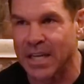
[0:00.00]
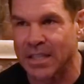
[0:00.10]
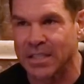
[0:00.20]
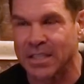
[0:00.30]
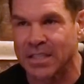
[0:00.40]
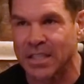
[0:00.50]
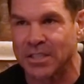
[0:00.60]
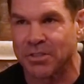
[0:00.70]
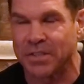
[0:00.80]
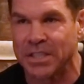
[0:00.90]
that just
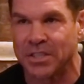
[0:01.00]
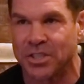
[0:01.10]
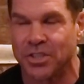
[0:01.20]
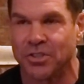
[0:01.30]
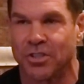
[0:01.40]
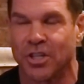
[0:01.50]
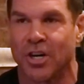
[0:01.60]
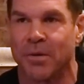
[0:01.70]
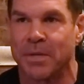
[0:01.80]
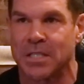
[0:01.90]
lends credence to your
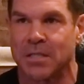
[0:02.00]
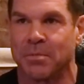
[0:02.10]
comments